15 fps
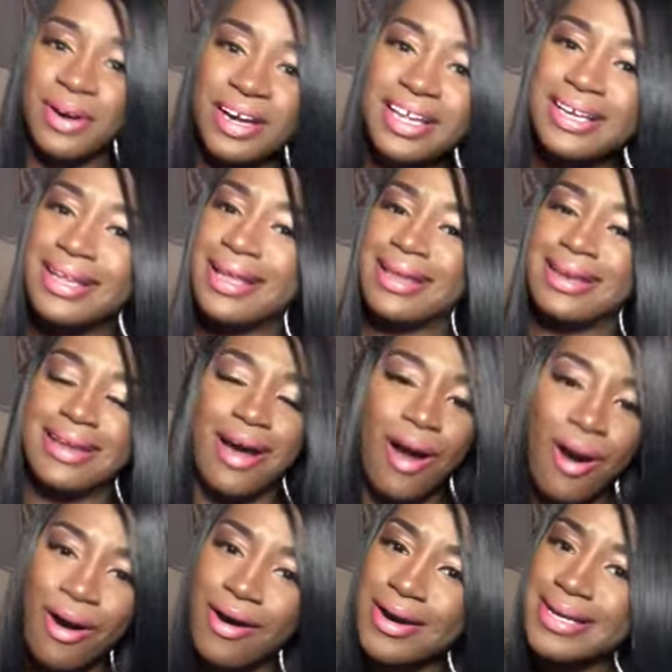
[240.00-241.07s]
putting in a
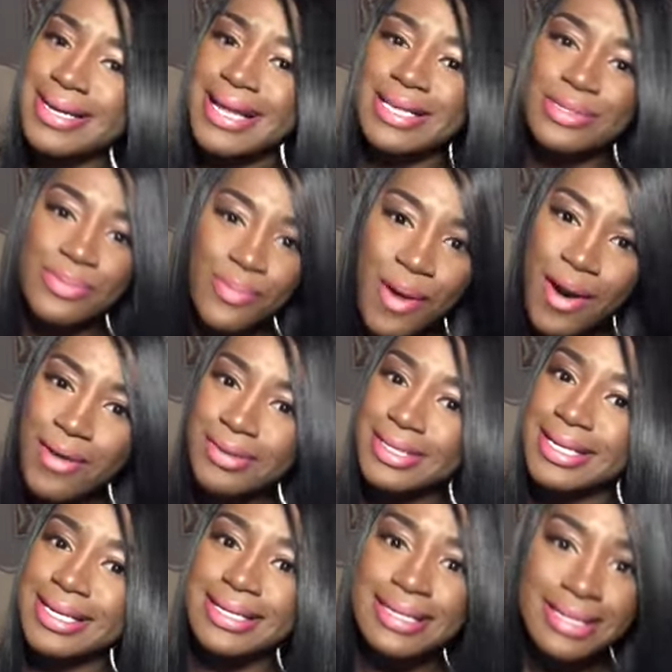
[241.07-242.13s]
hard day's work
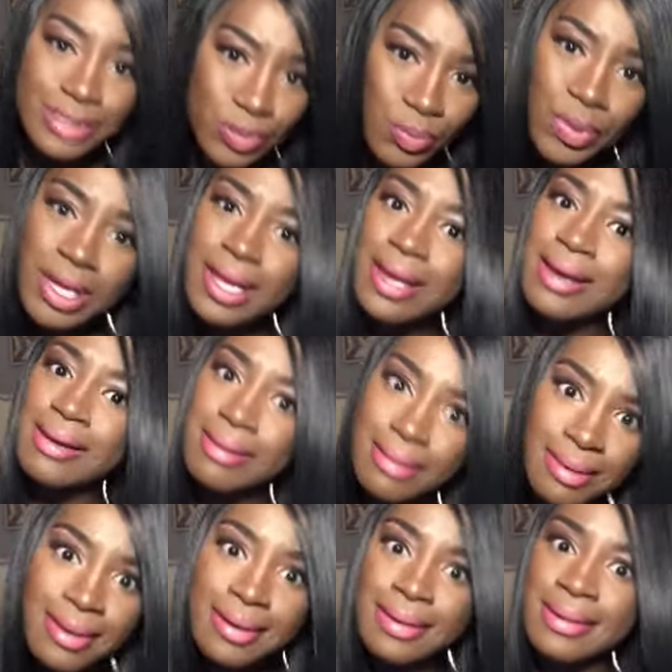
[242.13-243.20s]
to get this wig
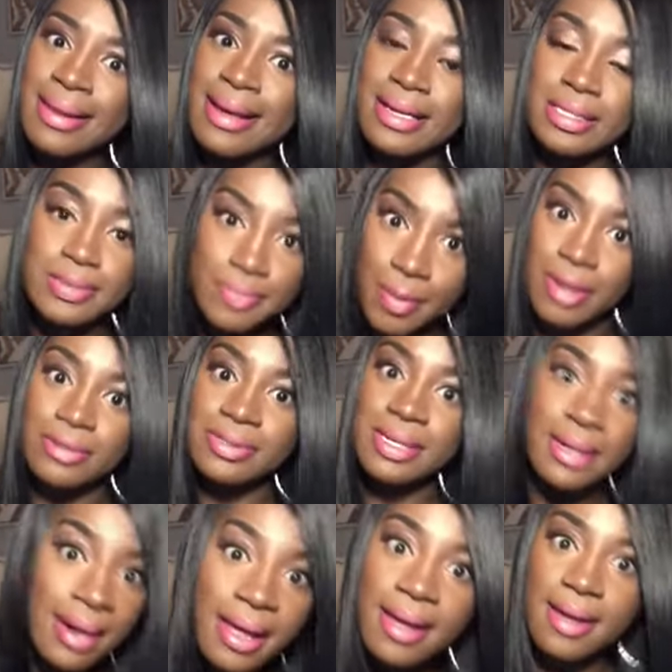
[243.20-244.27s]
looking like it's supposed to
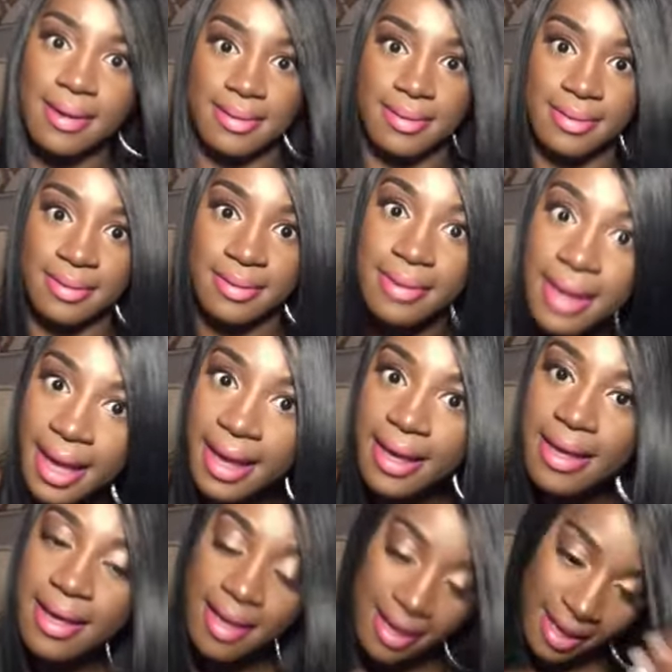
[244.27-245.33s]
look,
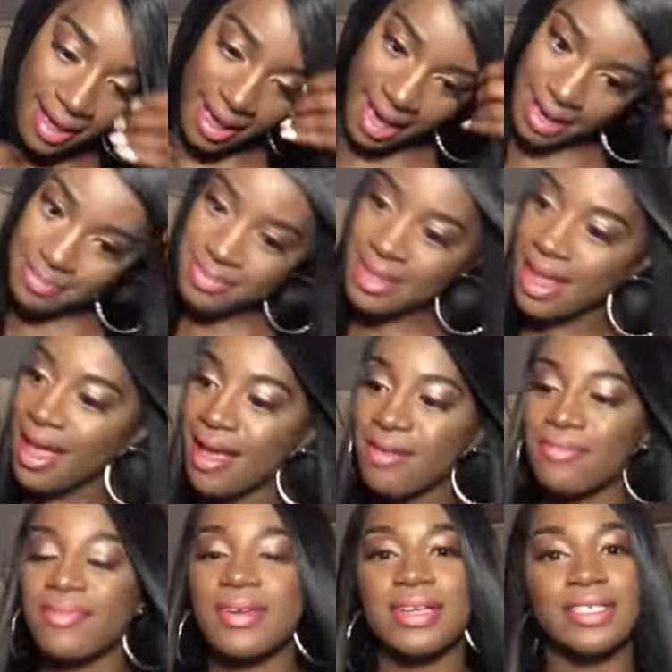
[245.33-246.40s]
okay? I'm
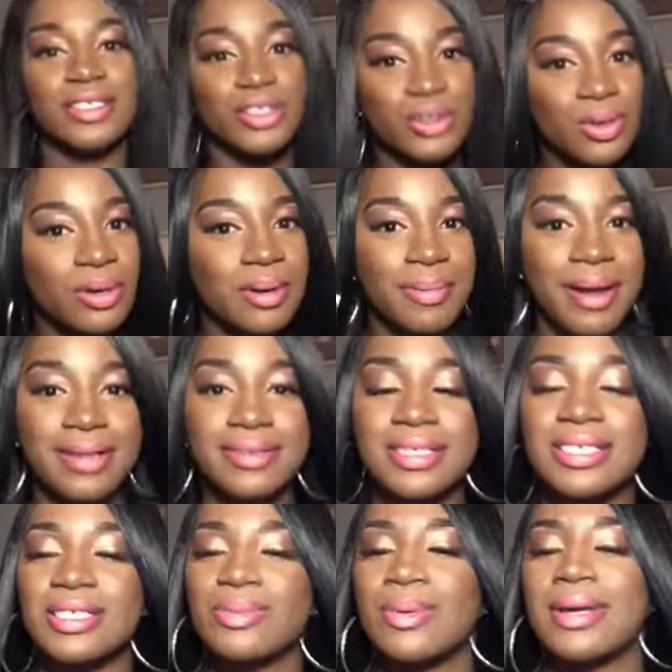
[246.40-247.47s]
not really sure about
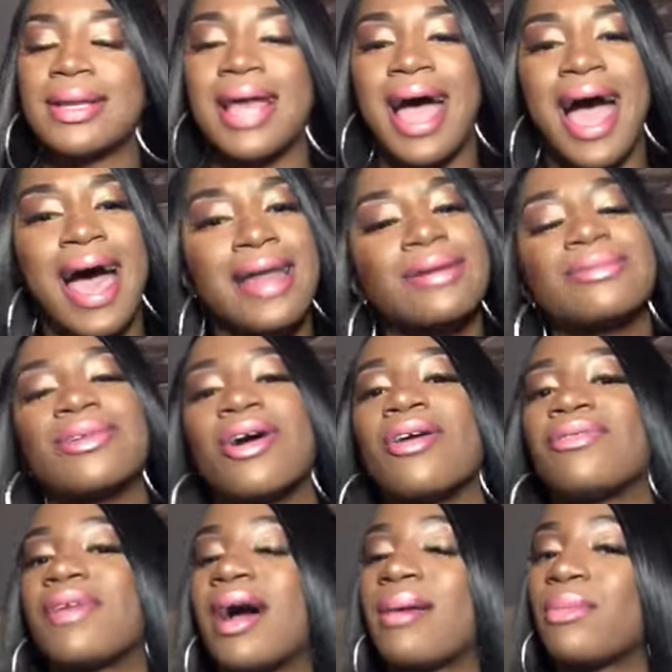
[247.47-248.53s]
this one. I don't
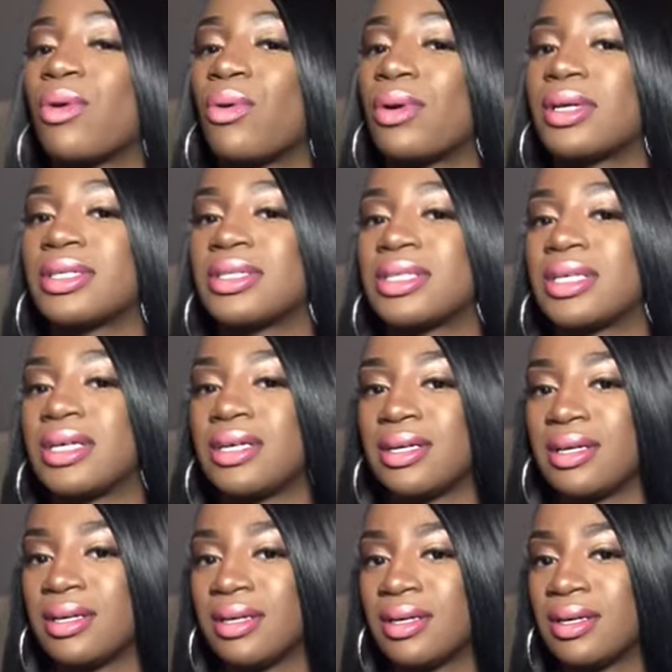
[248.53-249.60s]
know if I'm going
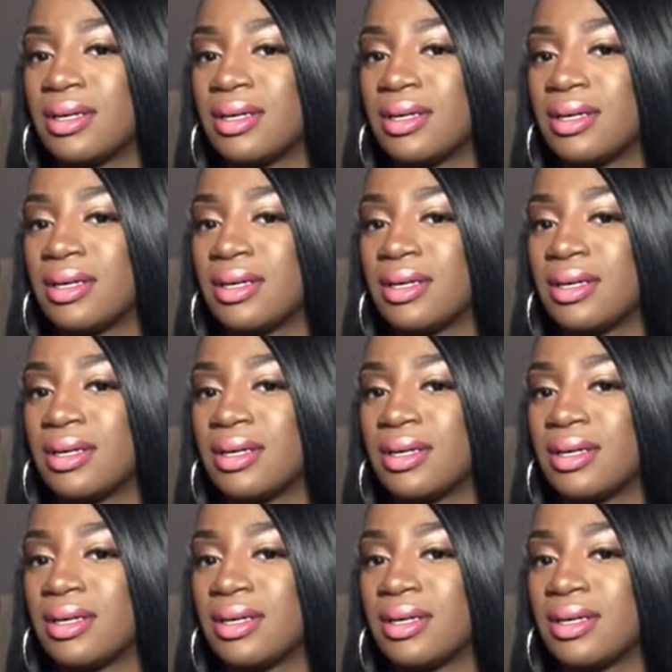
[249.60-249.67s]
to